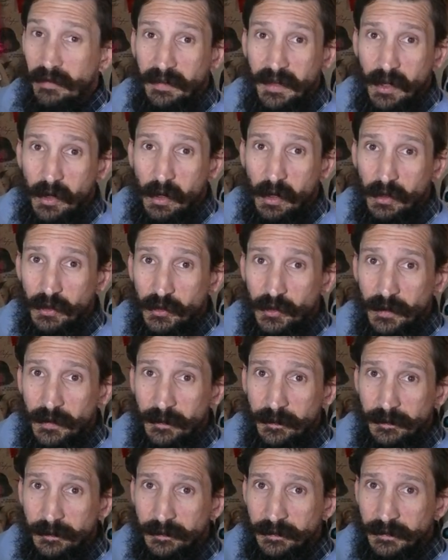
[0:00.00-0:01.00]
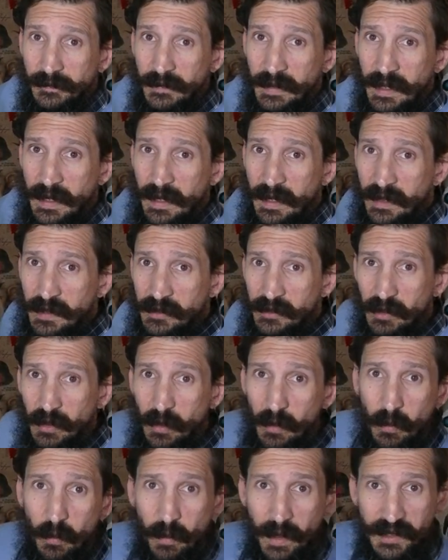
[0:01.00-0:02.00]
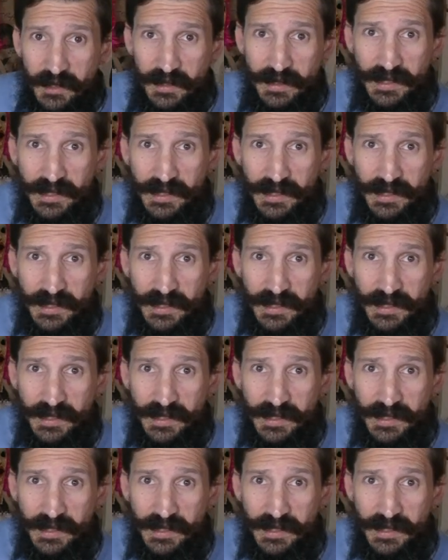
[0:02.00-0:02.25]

of the cauldron. So watch